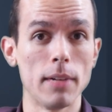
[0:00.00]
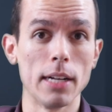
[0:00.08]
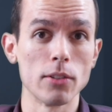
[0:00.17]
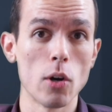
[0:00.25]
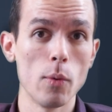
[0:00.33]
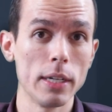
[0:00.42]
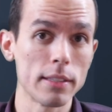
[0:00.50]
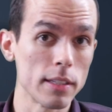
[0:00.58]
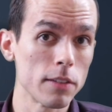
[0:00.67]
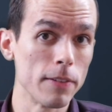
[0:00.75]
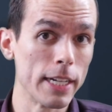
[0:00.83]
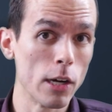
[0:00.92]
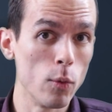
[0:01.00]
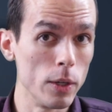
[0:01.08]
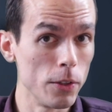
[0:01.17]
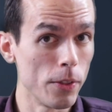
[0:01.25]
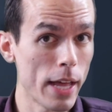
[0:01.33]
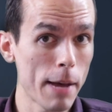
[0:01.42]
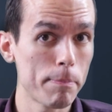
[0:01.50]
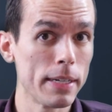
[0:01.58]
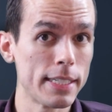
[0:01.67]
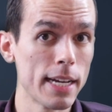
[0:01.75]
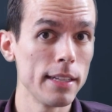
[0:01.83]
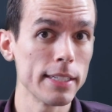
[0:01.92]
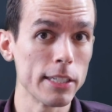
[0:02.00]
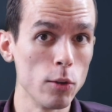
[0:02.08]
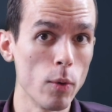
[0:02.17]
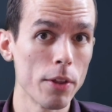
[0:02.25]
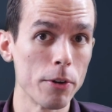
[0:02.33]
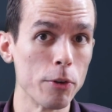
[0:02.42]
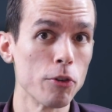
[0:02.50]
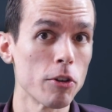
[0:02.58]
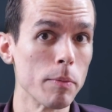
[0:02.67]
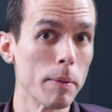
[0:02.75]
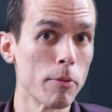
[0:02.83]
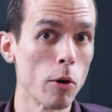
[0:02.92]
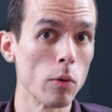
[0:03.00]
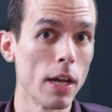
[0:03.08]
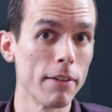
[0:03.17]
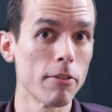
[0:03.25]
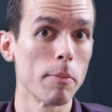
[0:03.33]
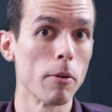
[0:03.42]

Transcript: As always, this video will not be telling you whether you should be pro-life or